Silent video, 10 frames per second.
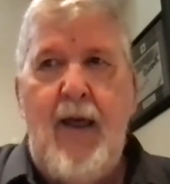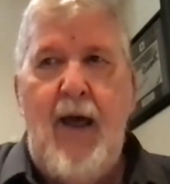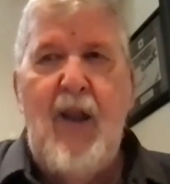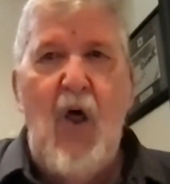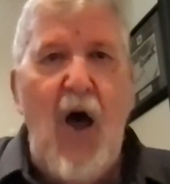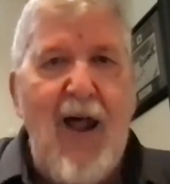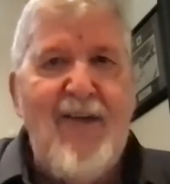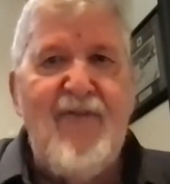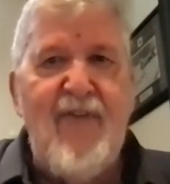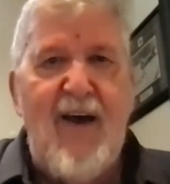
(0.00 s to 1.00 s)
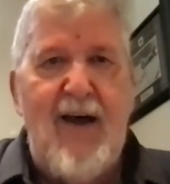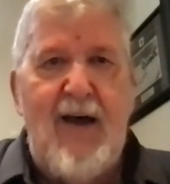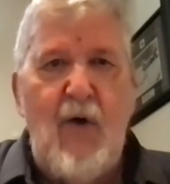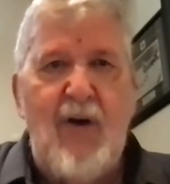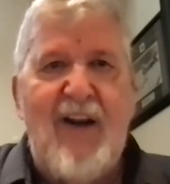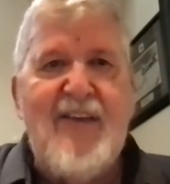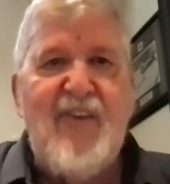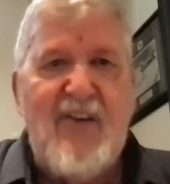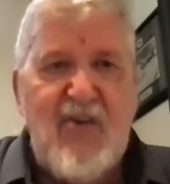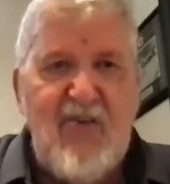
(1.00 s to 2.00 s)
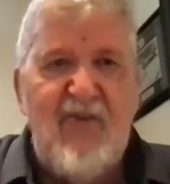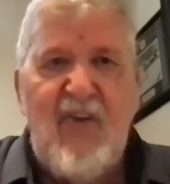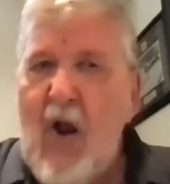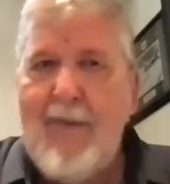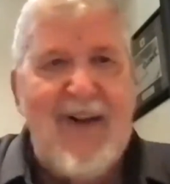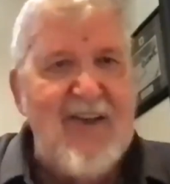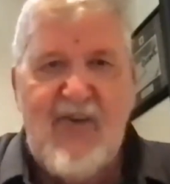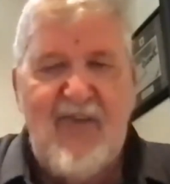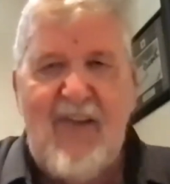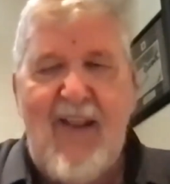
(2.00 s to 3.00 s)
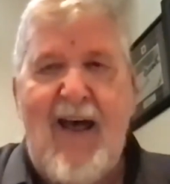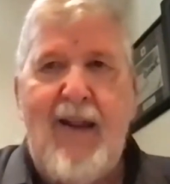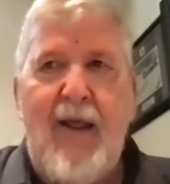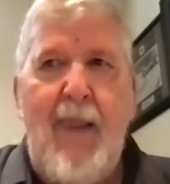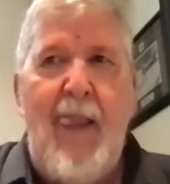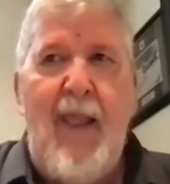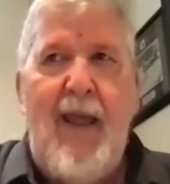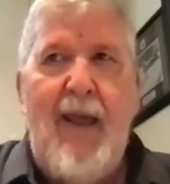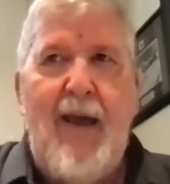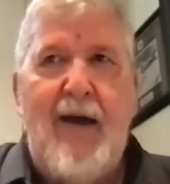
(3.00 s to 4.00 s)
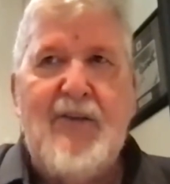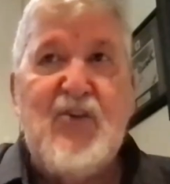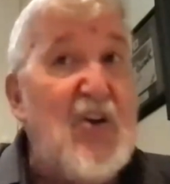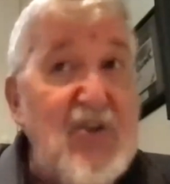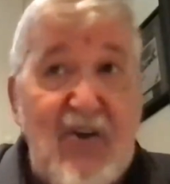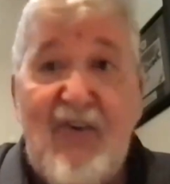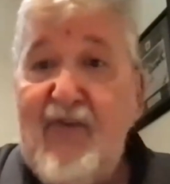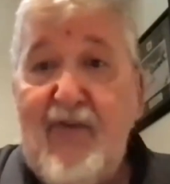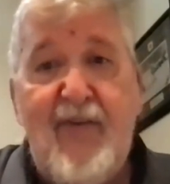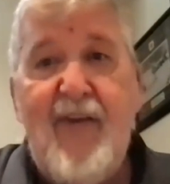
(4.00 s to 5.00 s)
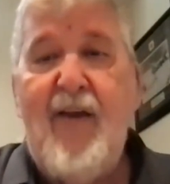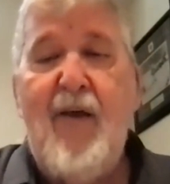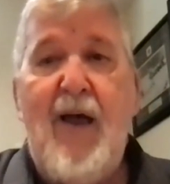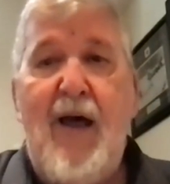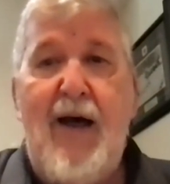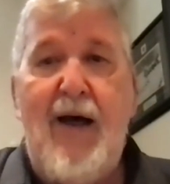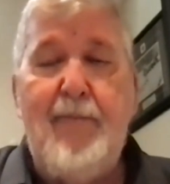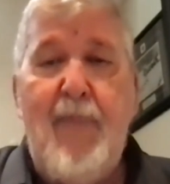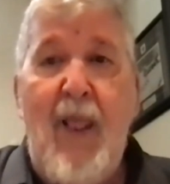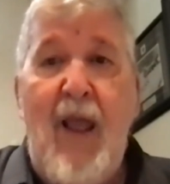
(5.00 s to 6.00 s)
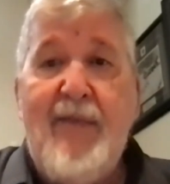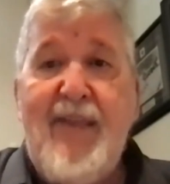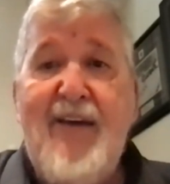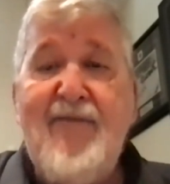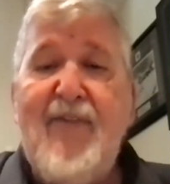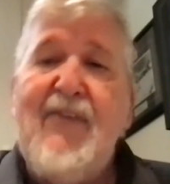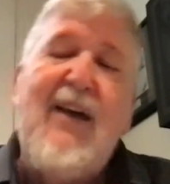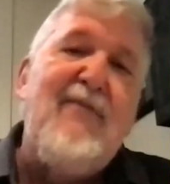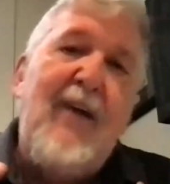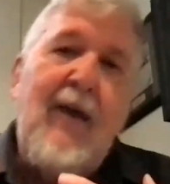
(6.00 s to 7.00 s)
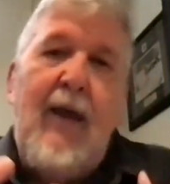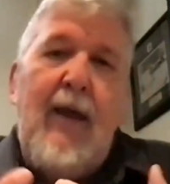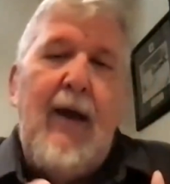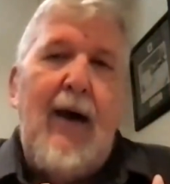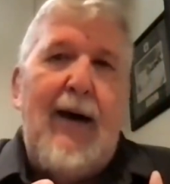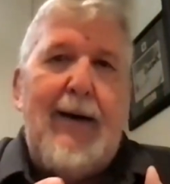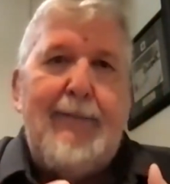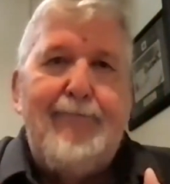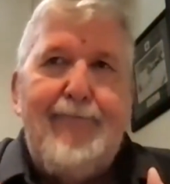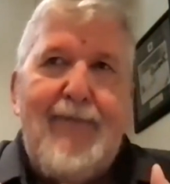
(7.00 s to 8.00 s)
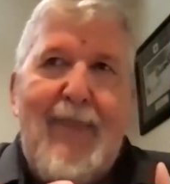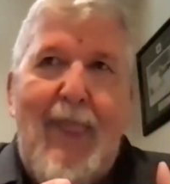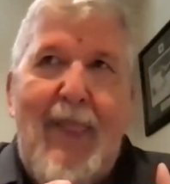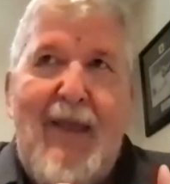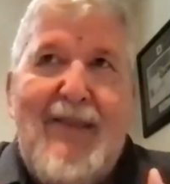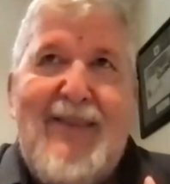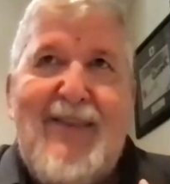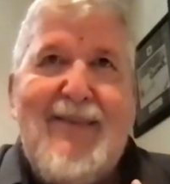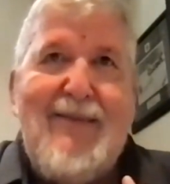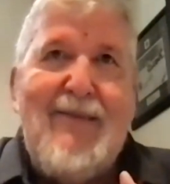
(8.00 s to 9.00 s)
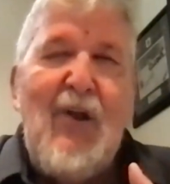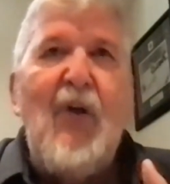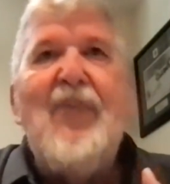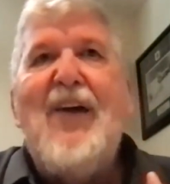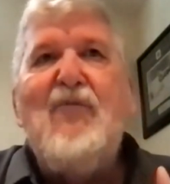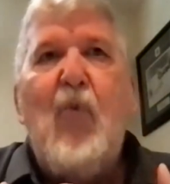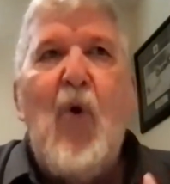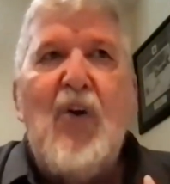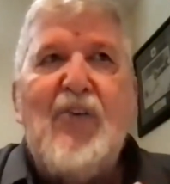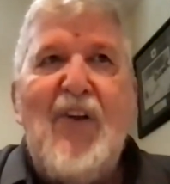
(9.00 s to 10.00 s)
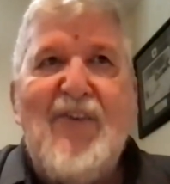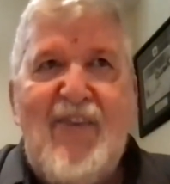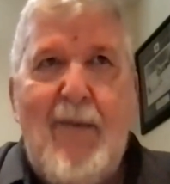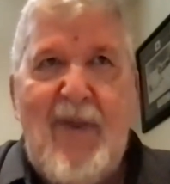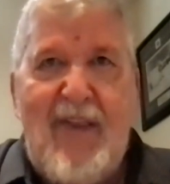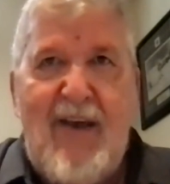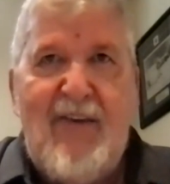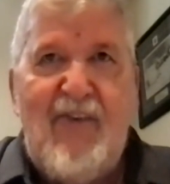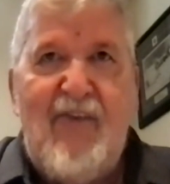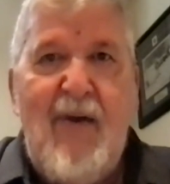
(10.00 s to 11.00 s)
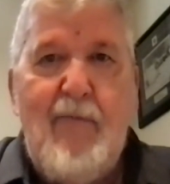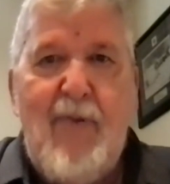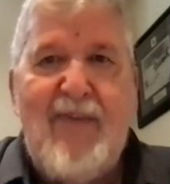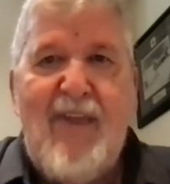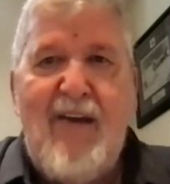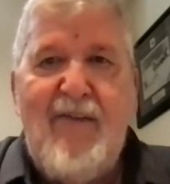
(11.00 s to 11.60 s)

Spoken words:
a lot of organizations, denominations, and that churches, they've um, they've worked on some of this, but